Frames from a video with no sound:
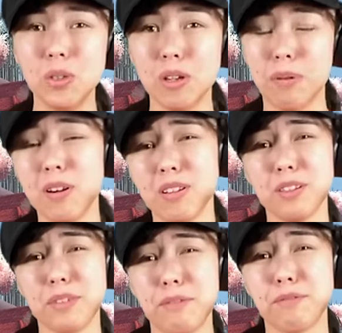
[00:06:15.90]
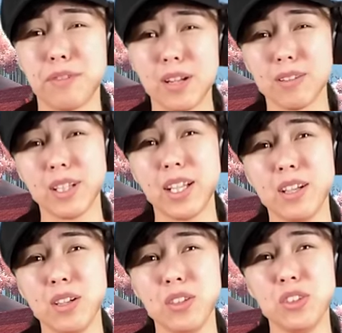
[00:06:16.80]
are part of a very
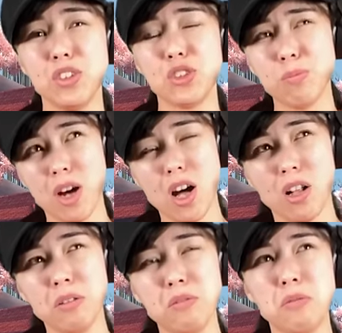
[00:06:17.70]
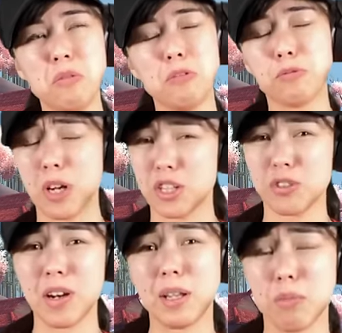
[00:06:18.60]
small,
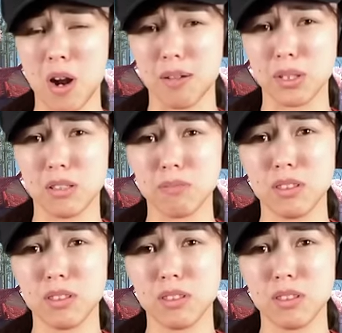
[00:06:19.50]
frustrating problem.